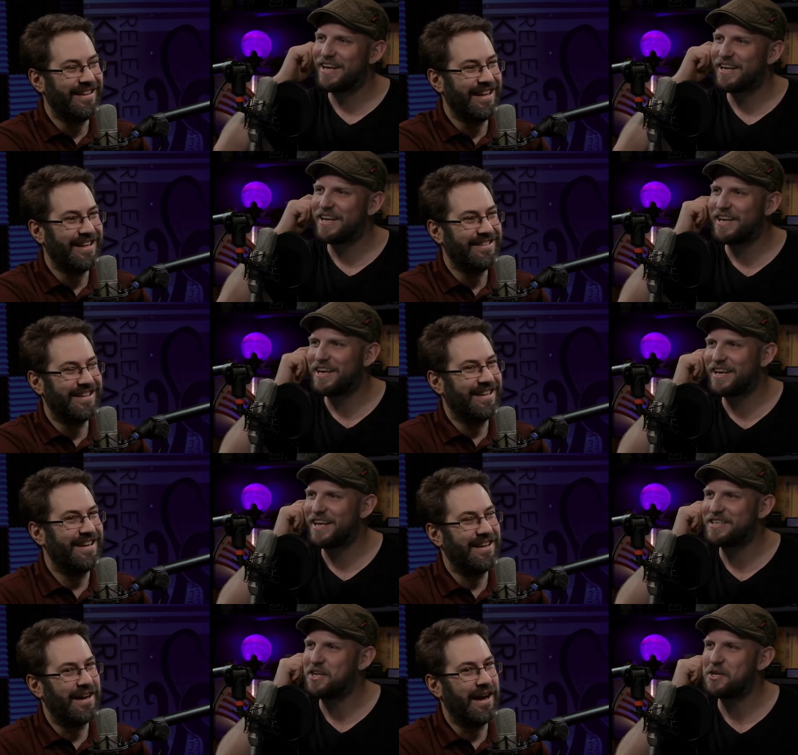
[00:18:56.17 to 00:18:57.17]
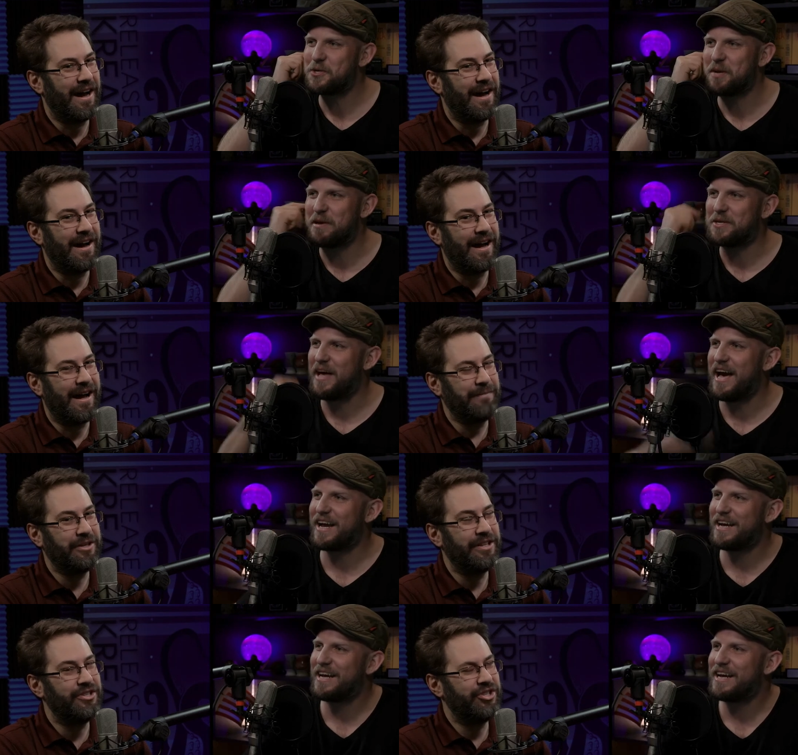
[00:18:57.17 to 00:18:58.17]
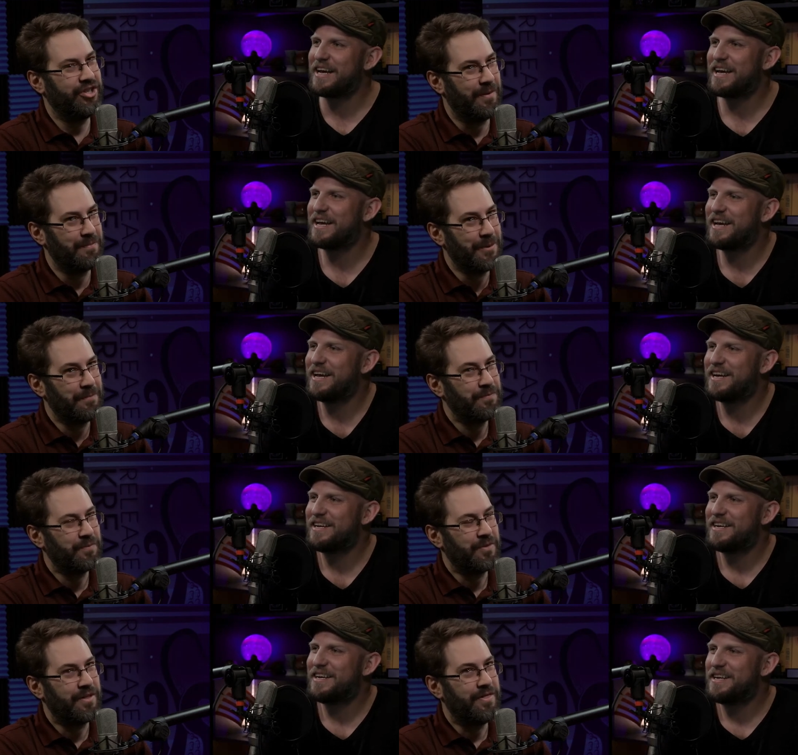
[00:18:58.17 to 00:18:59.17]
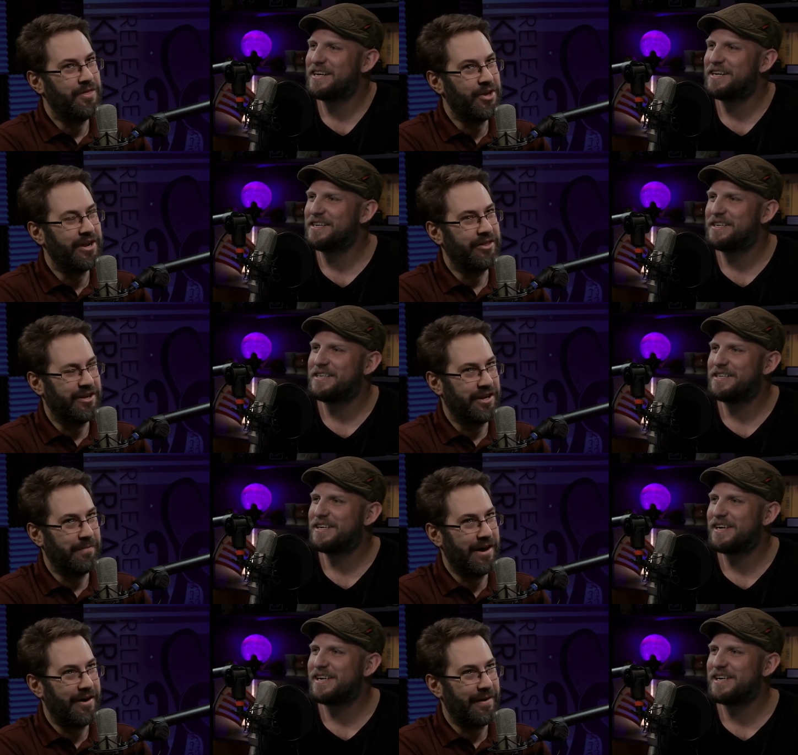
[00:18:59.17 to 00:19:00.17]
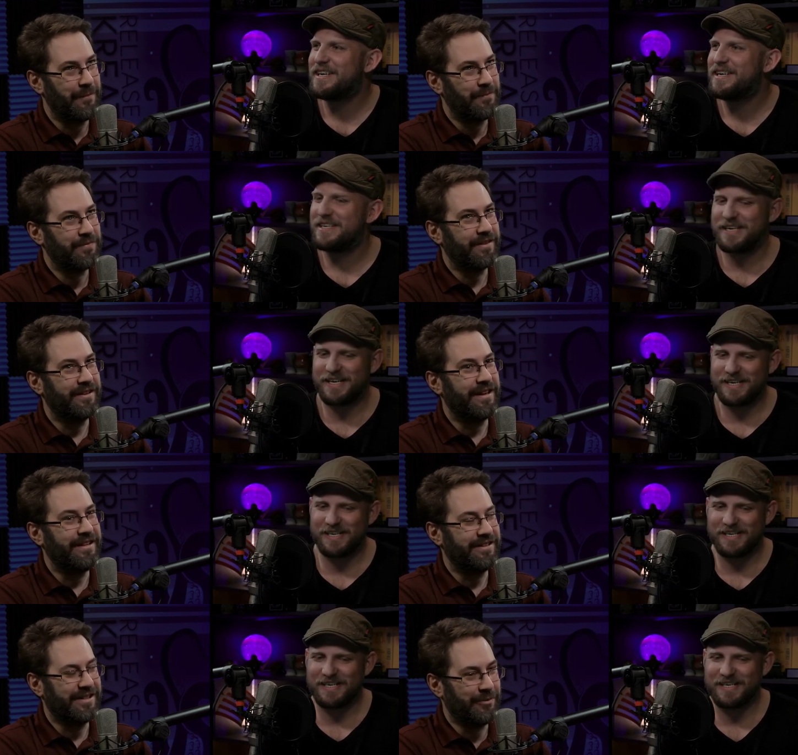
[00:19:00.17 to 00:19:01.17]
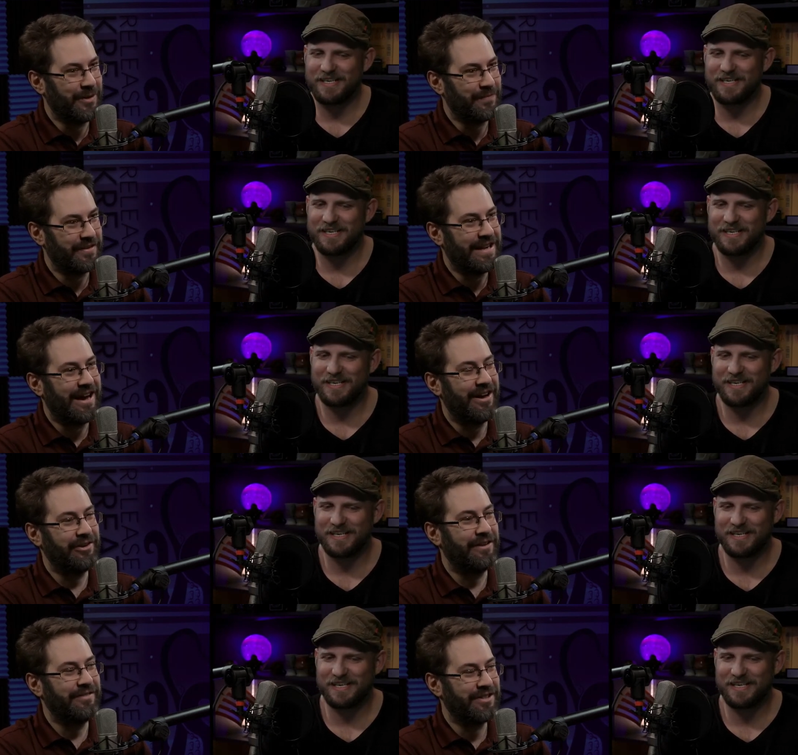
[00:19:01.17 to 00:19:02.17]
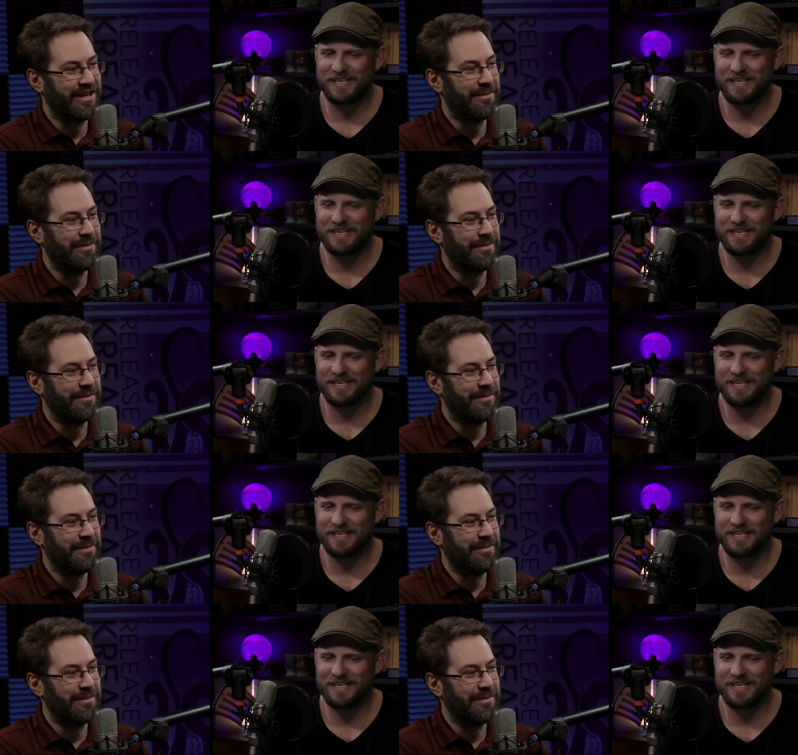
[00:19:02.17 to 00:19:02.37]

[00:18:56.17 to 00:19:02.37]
Speaker 1: Uh, like I was like, that's an interesting mental. Hack. I'm gonna jump, then I'll think about it. And then I was like, well, now I don't have to think